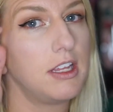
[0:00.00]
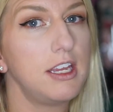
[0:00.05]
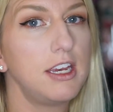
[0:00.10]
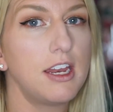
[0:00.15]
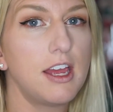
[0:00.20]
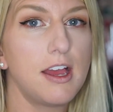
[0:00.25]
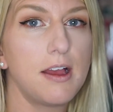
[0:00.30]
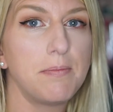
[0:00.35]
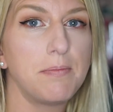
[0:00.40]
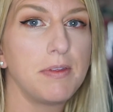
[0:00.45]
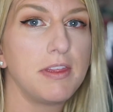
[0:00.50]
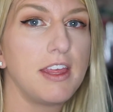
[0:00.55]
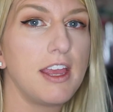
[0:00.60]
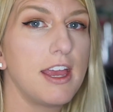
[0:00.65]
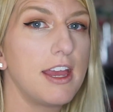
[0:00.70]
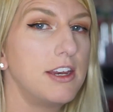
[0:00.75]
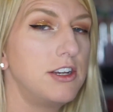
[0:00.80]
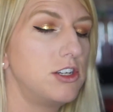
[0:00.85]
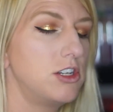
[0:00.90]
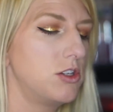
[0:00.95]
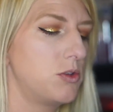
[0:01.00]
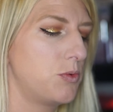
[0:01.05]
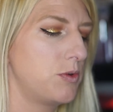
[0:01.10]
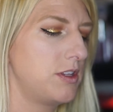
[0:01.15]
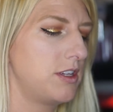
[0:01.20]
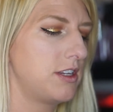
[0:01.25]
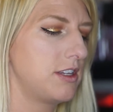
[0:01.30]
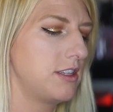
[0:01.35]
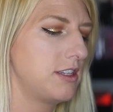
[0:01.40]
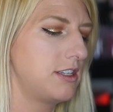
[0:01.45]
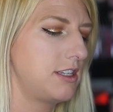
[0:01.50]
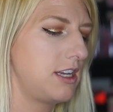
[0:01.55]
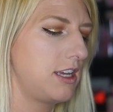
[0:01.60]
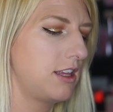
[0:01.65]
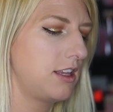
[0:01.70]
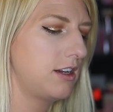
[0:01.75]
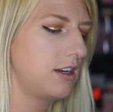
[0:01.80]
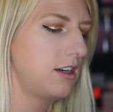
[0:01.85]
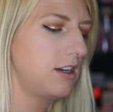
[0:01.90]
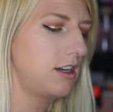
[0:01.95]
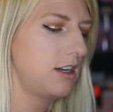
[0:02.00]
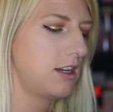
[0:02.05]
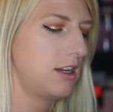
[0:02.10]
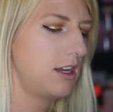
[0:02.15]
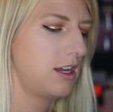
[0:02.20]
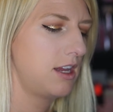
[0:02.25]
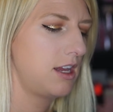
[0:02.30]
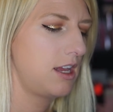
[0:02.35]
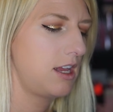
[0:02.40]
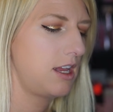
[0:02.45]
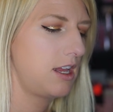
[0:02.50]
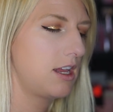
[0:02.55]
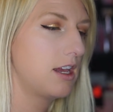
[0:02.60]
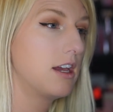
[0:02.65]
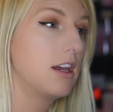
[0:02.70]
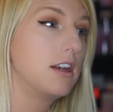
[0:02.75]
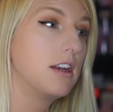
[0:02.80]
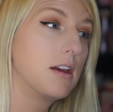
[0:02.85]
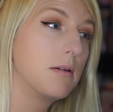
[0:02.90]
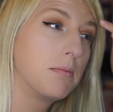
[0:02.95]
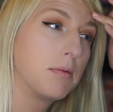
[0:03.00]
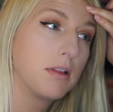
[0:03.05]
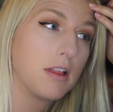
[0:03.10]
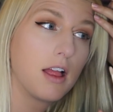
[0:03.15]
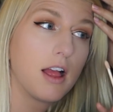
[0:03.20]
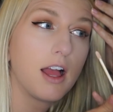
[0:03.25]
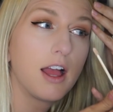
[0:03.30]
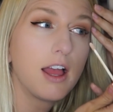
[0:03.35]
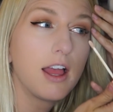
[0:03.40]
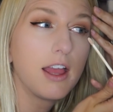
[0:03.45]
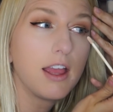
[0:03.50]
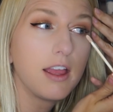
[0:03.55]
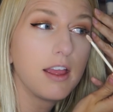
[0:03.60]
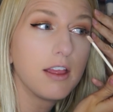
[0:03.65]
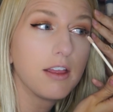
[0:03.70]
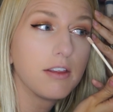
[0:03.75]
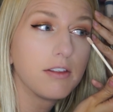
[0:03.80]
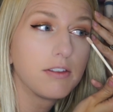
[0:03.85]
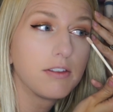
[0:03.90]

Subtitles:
clean up the edges with concealer and apply